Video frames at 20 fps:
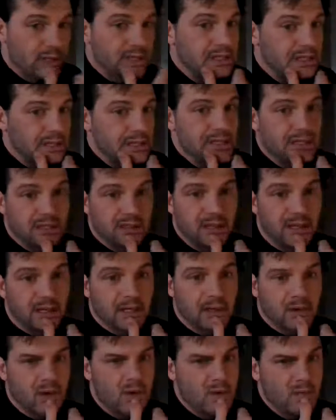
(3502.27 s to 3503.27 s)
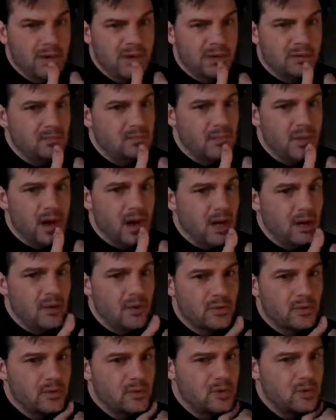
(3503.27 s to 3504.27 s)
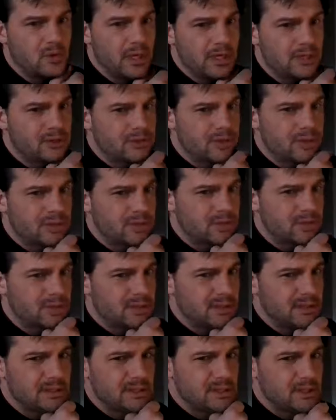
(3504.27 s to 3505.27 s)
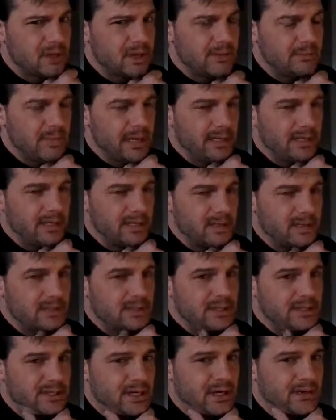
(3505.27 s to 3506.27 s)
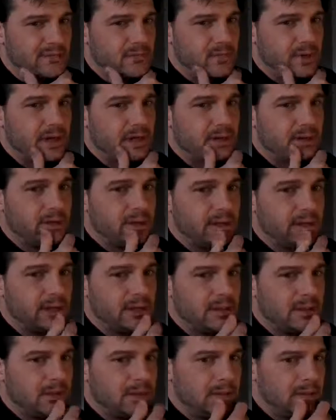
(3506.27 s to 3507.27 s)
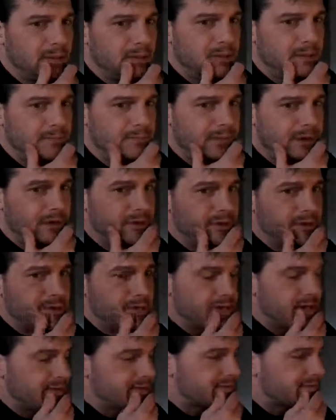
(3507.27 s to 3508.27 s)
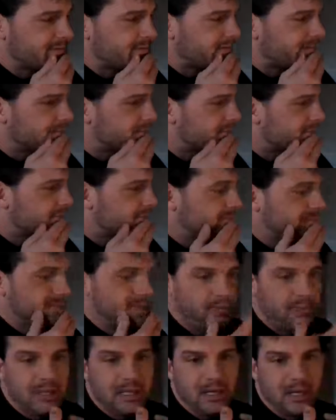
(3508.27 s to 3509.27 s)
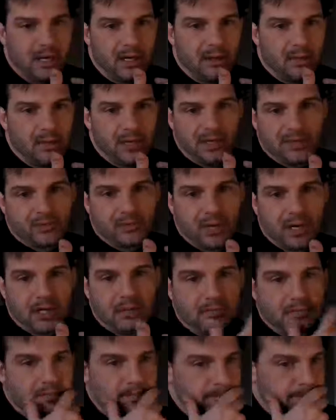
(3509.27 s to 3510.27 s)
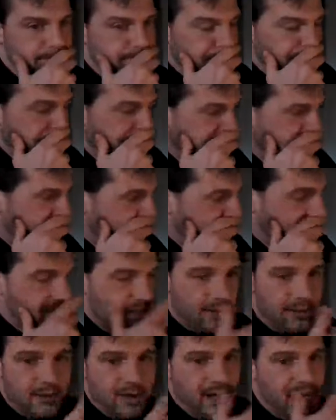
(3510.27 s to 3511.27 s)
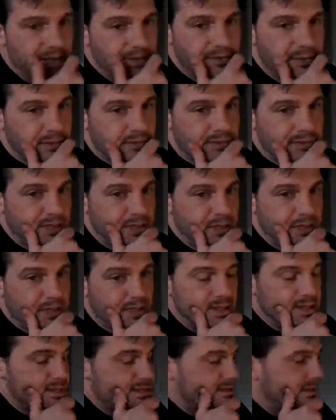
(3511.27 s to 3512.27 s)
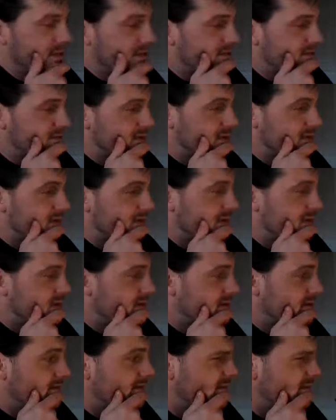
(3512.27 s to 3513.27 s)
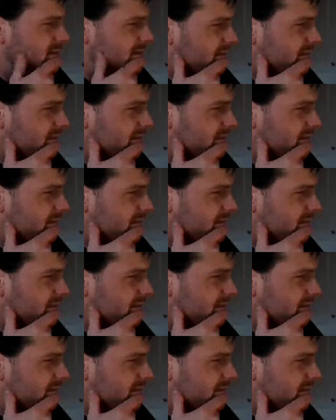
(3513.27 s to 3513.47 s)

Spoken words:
really need to let go, but I don't know who I trust with this job, man. This one's a tough one. Very tough. To me anyways, right? These other guys aren't saying that. They're saying it's not that tough.